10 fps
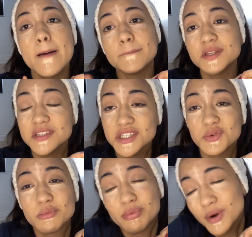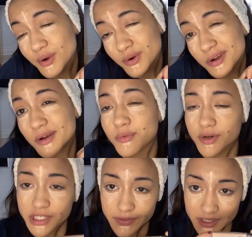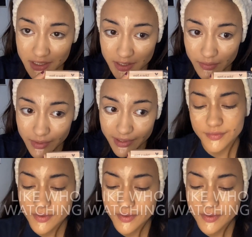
but since we're broke, we're using this one.